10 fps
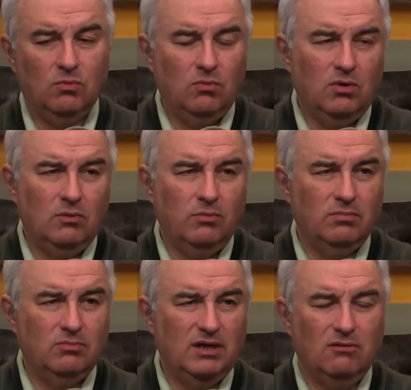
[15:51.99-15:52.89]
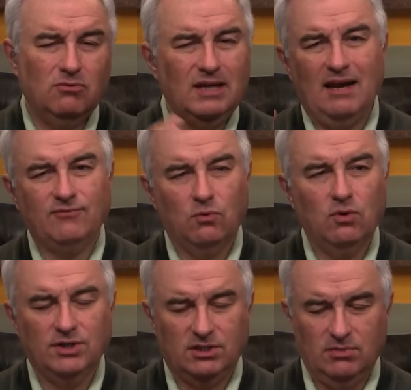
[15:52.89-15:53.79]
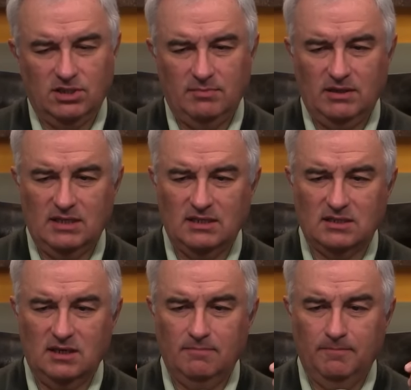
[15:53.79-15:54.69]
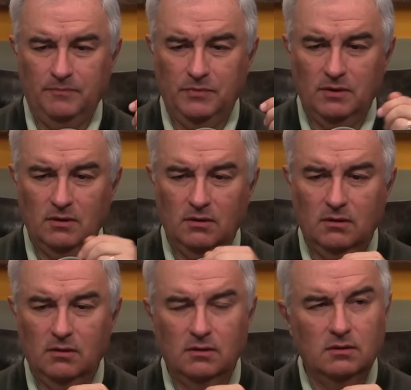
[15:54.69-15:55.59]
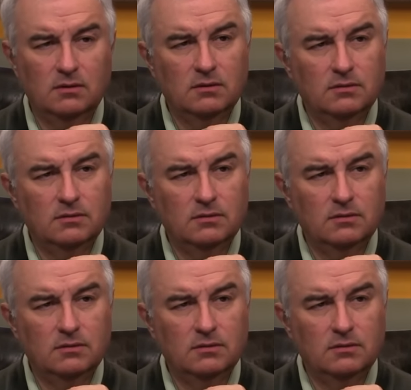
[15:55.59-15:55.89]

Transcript: What do, we don't really have to worry so much about desktop. I